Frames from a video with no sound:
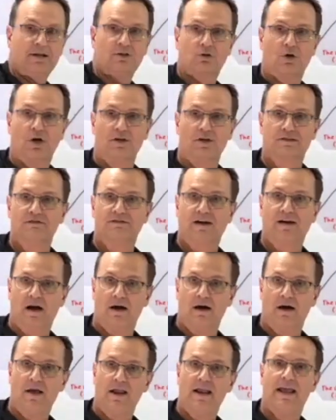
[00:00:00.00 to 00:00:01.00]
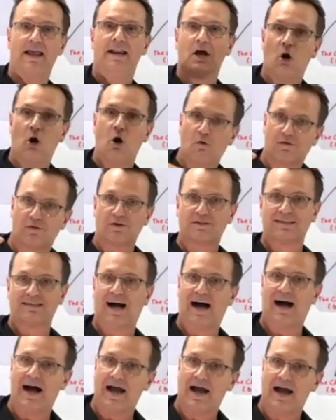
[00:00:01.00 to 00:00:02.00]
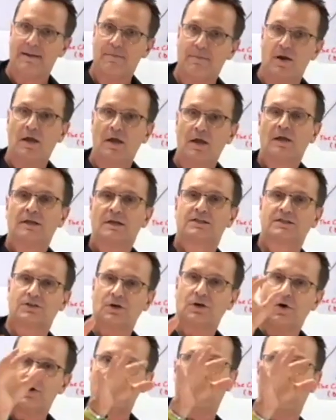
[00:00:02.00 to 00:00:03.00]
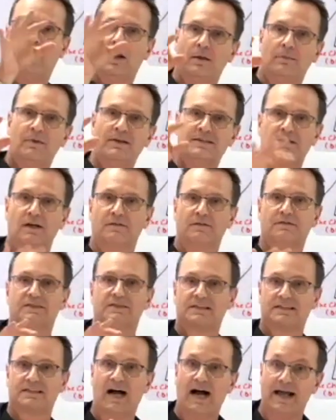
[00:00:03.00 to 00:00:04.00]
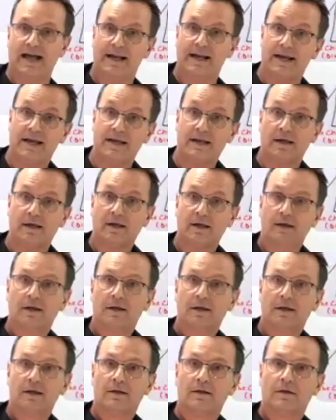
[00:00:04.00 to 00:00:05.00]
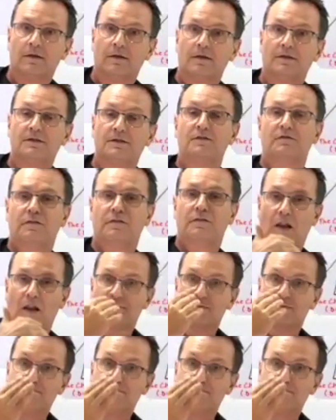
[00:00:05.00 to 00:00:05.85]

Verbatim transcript: trust environment and over time certain elements of society developed